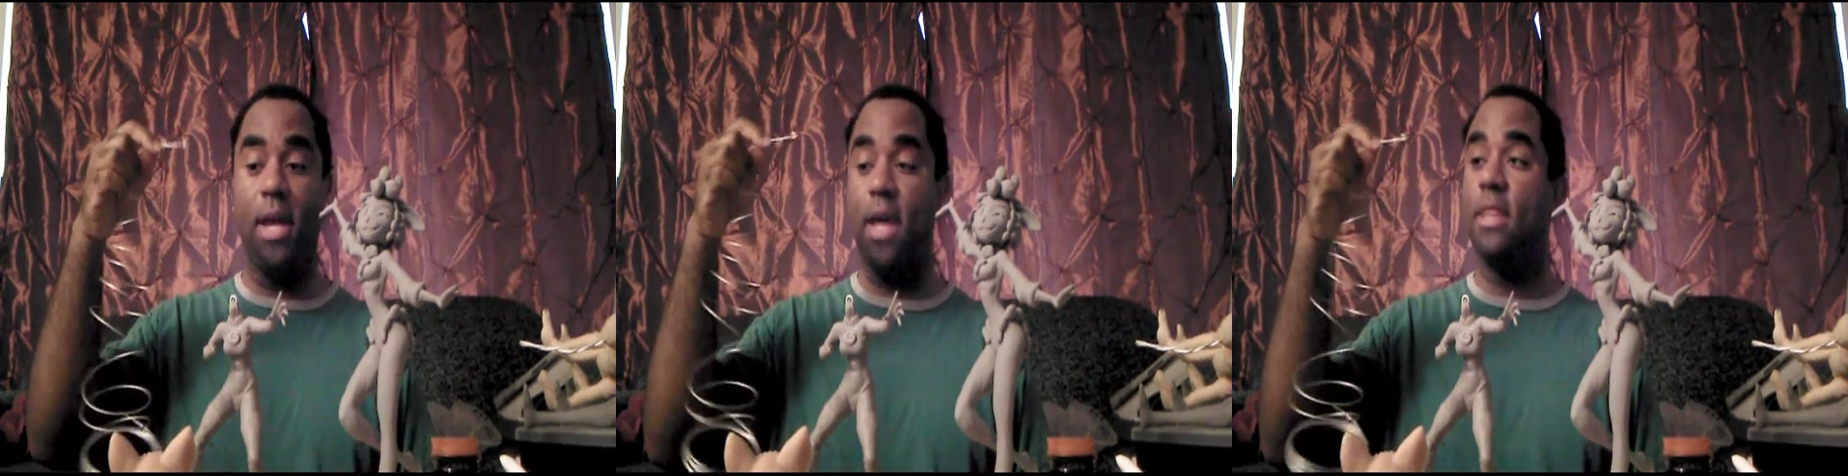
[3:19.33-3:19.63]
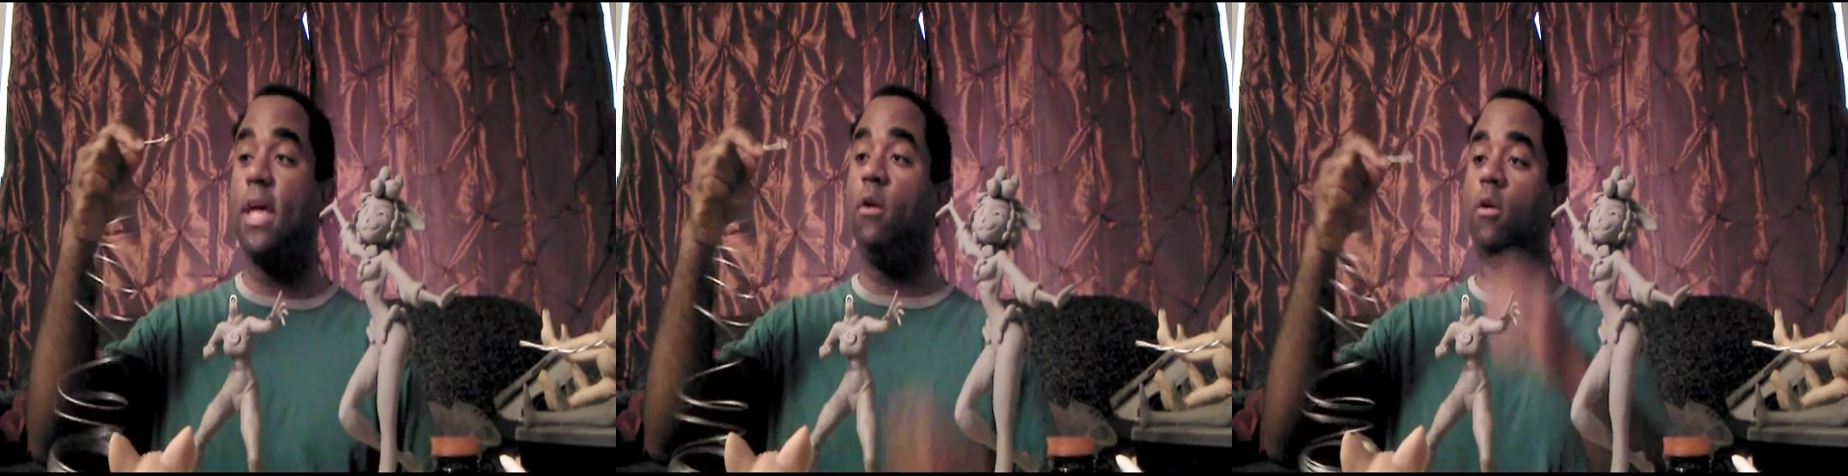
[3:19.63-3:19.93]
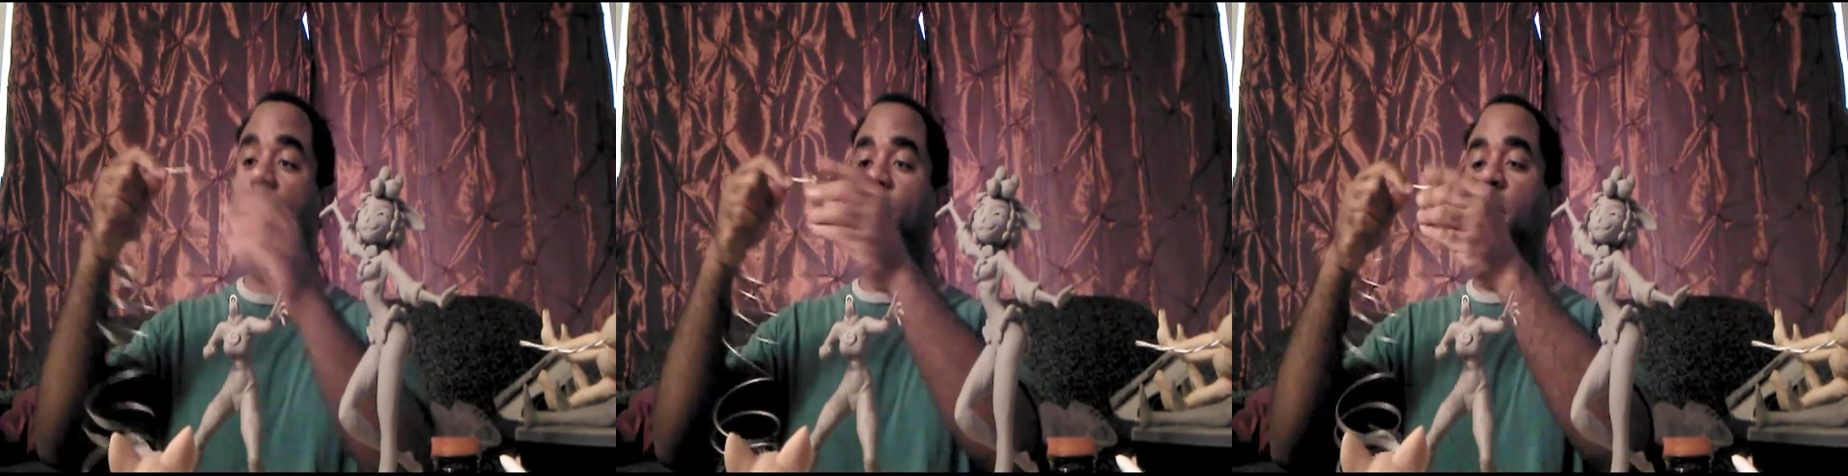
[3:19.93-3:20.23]
and that'll
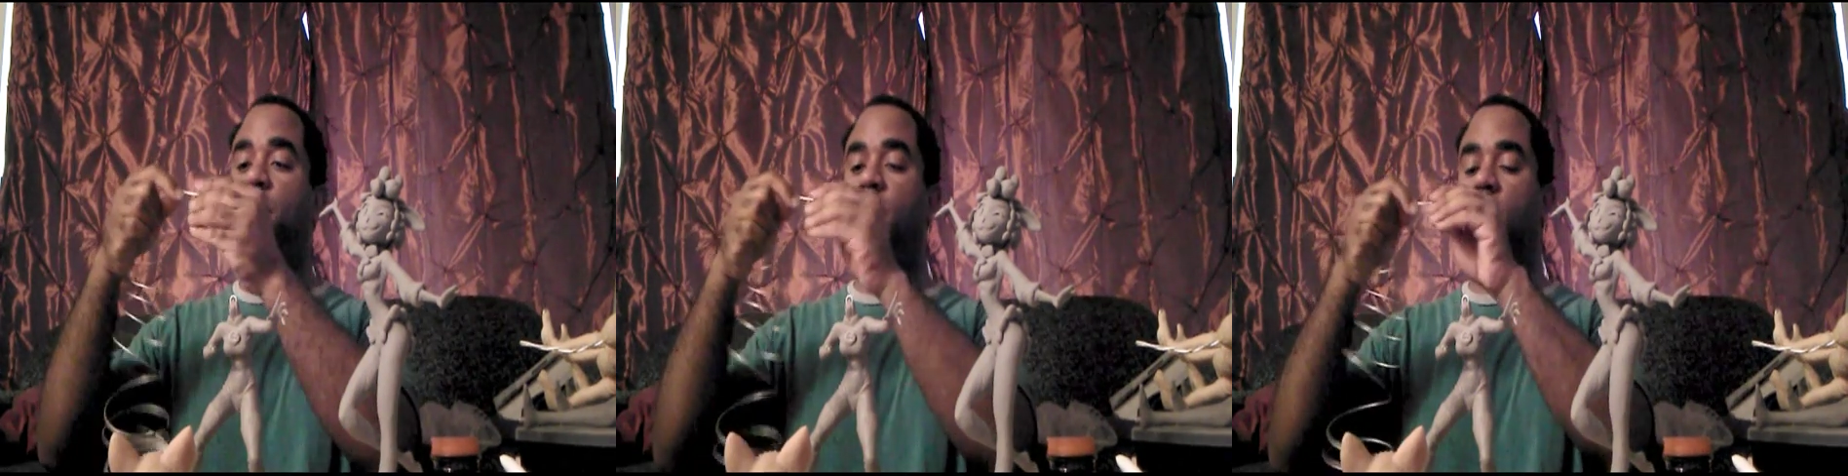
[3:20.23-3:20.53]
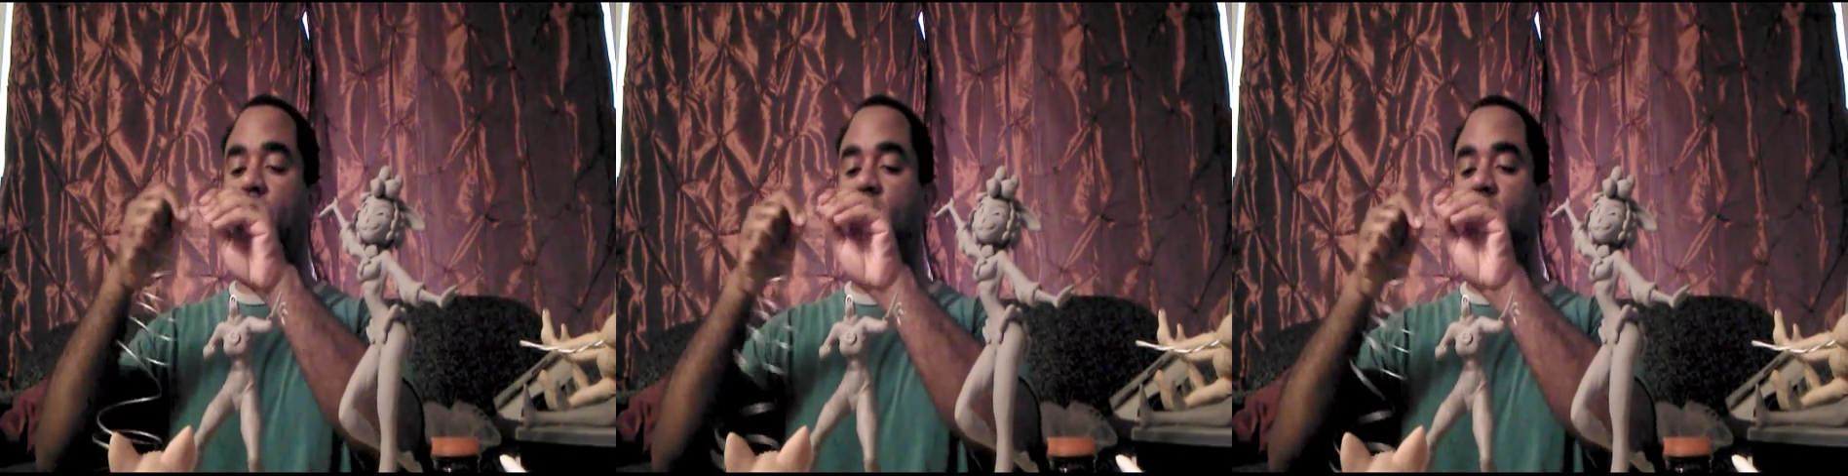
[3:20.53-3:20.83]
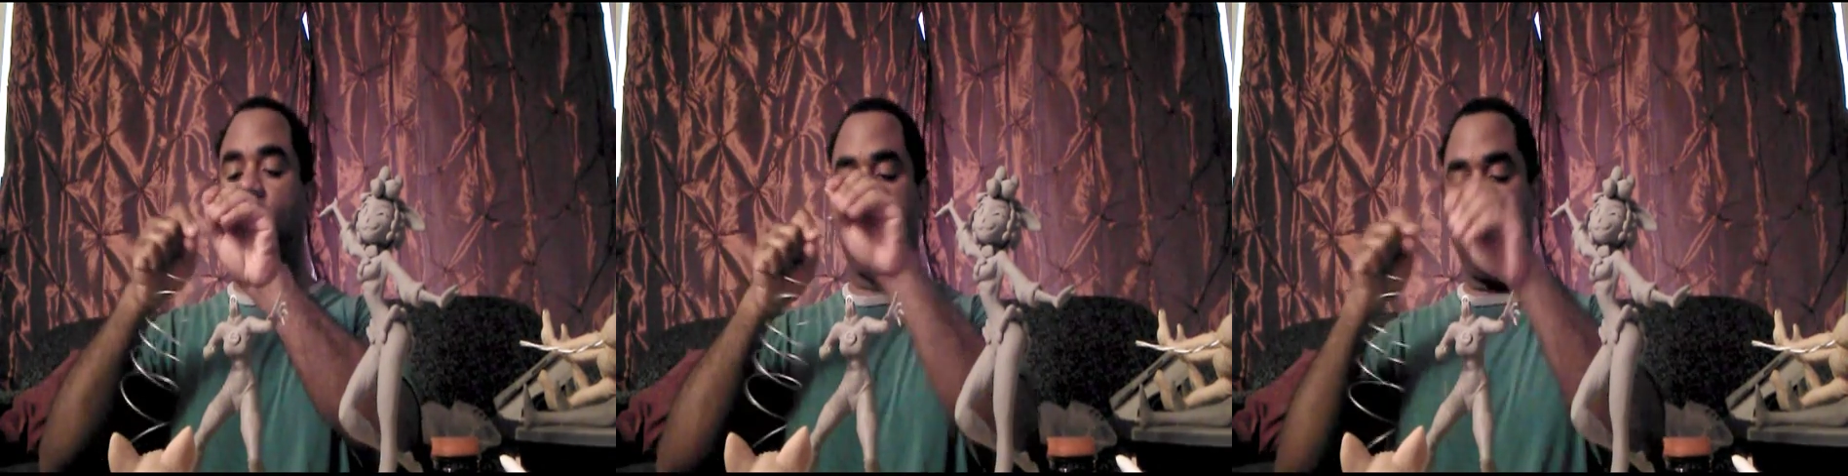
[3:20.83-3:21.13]
hold up your puppet